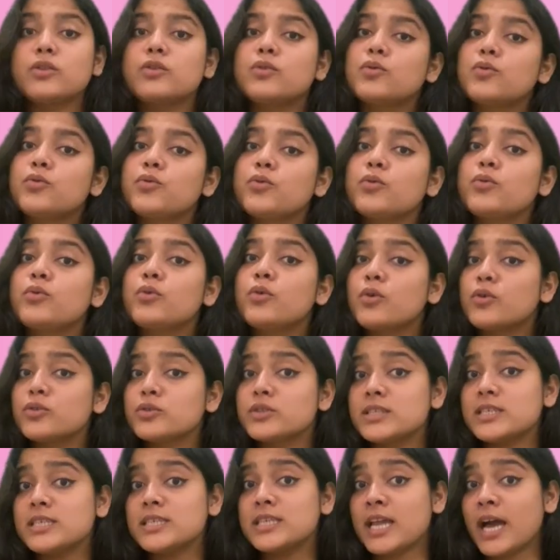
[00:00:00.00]
Tú
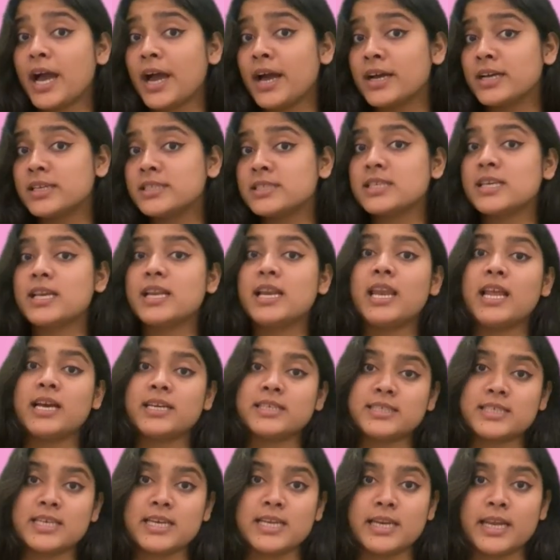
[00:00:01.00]
cocinas la
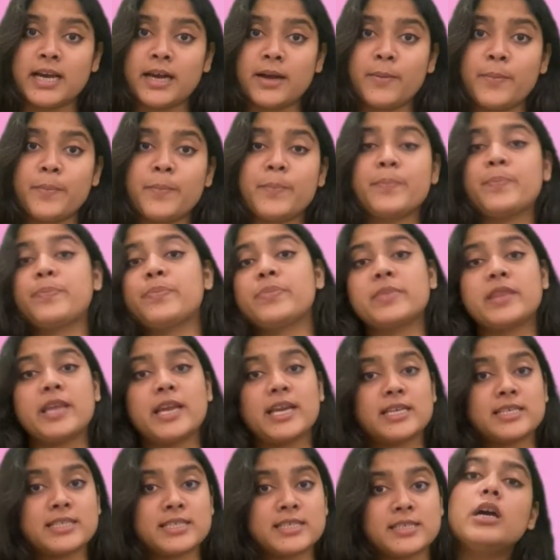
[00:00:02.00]
cena.
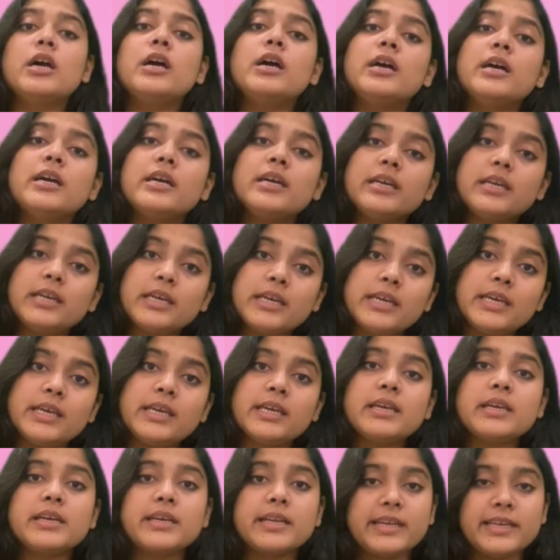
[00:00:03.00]
Next. He
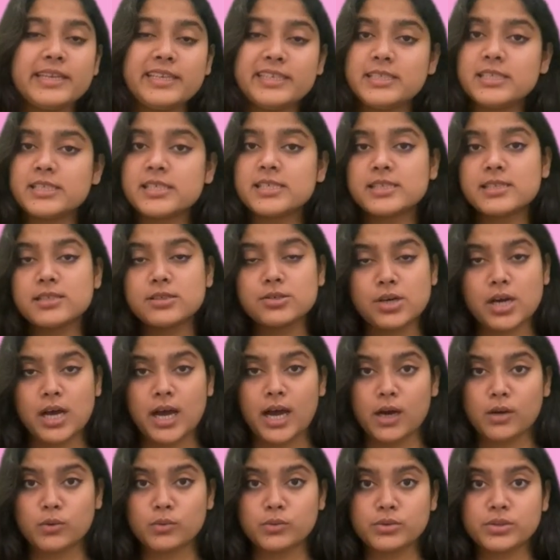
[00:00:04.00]
cleans the
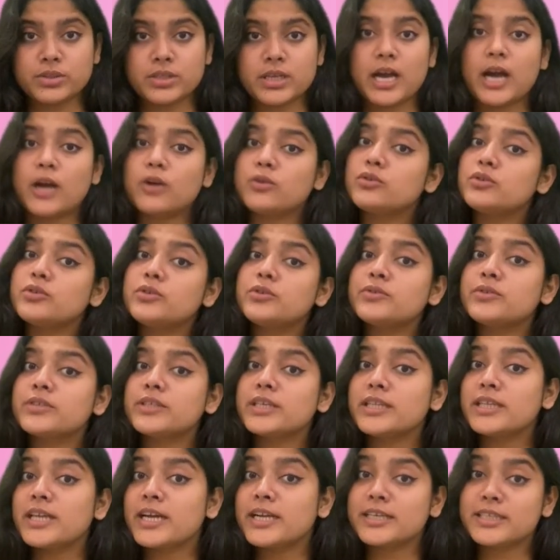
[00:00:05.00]
house. How do you say
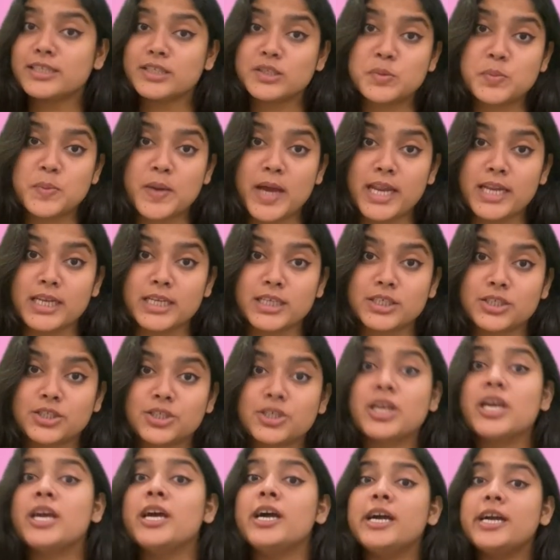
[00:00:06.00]
that in Spanish?
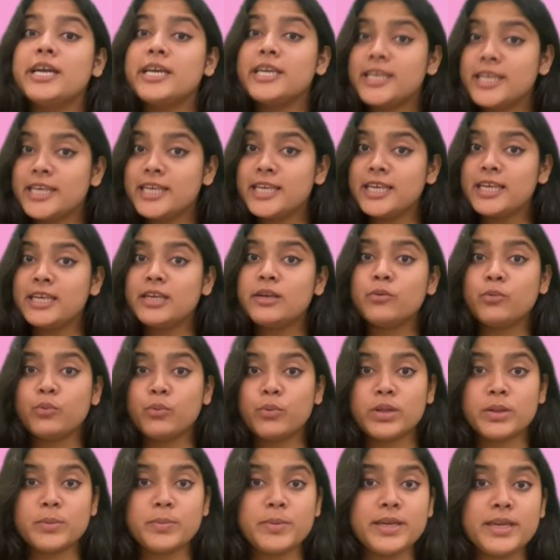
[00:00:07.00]
He
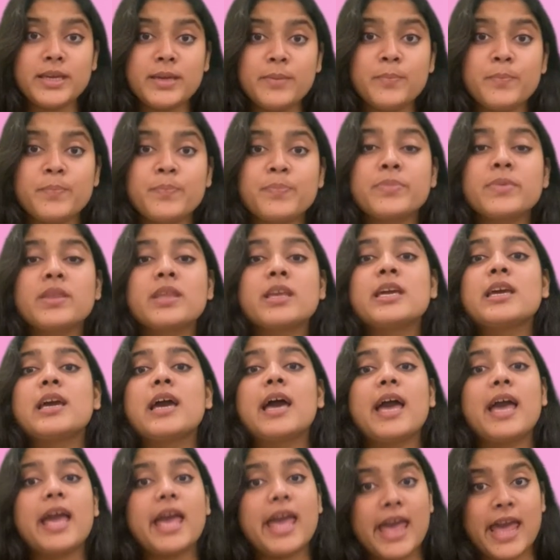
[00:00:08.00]
will be
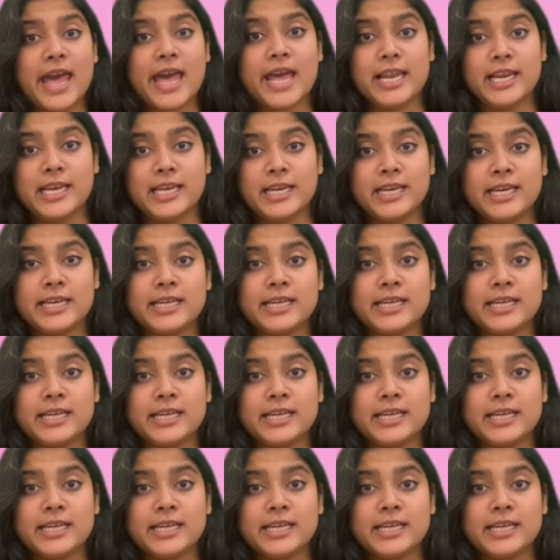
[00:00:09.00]
él.